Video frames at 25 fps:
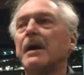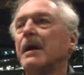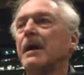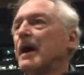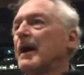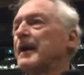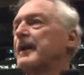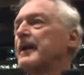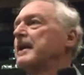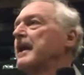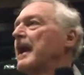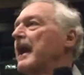
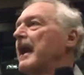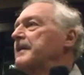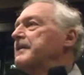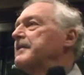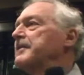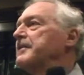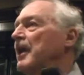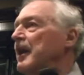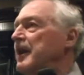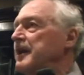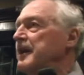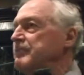And it had
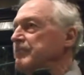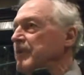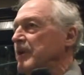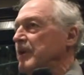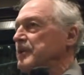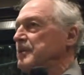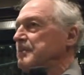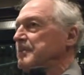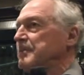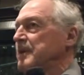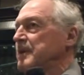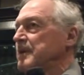9
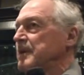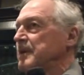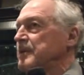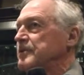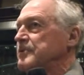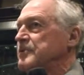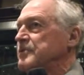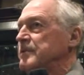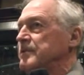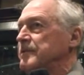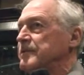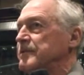
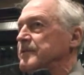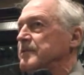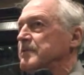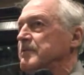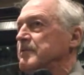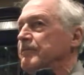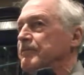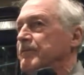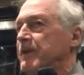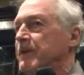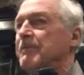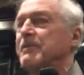recommendations.
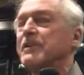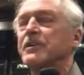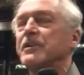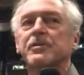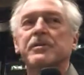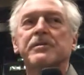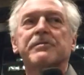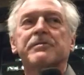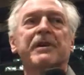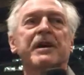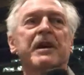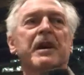Very
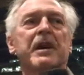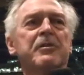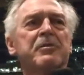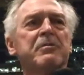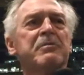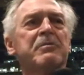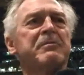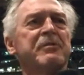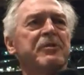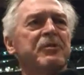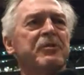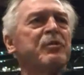good,
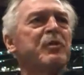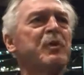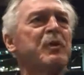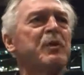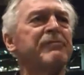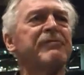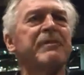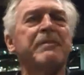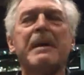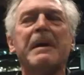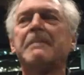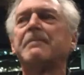you will
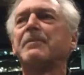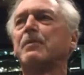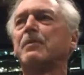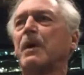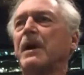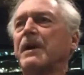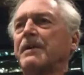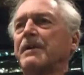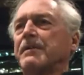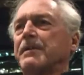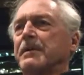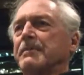remember
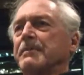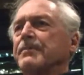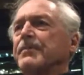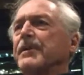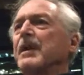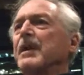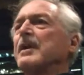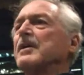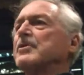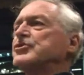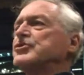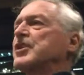one of them.
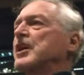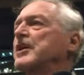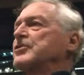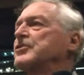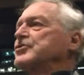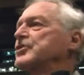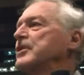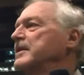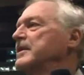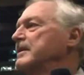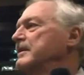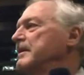
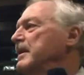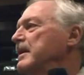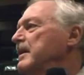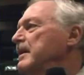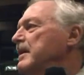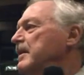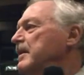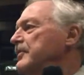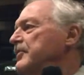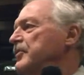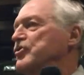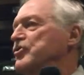Changing
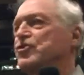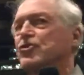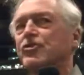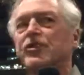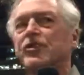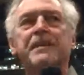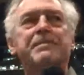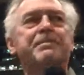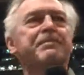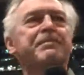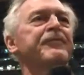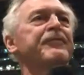the
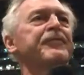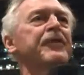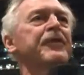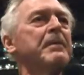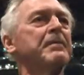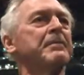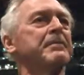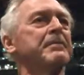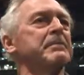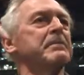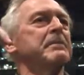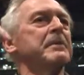trip
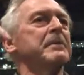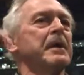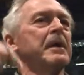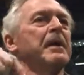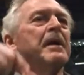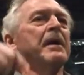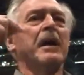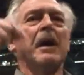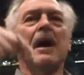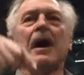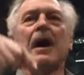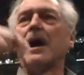from
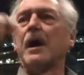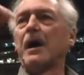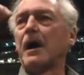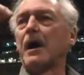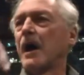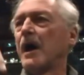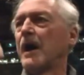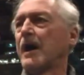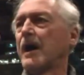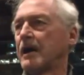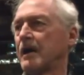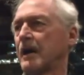
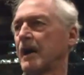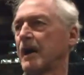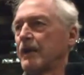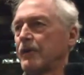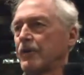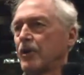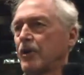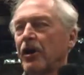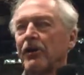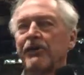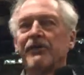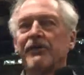an
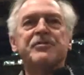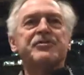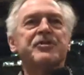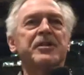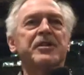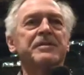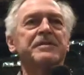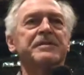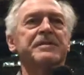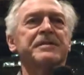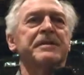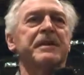
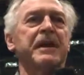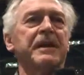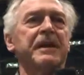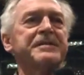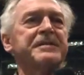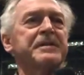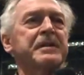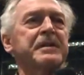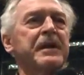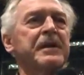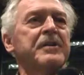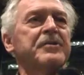origin to
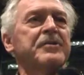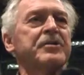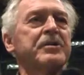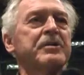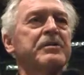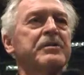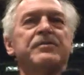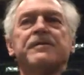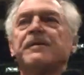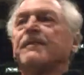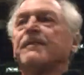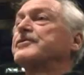
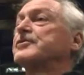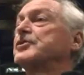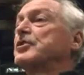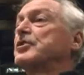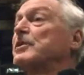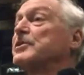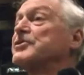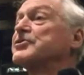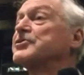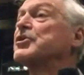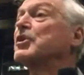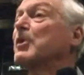destination
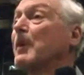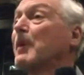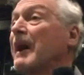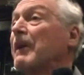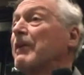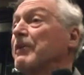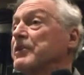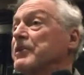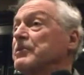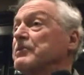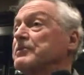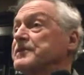to a
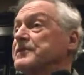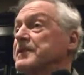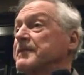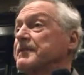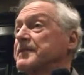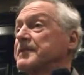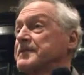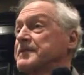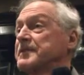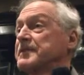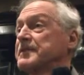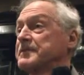2-hour use of
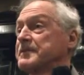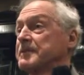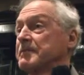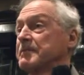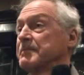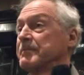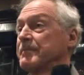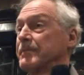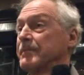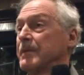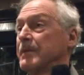the system.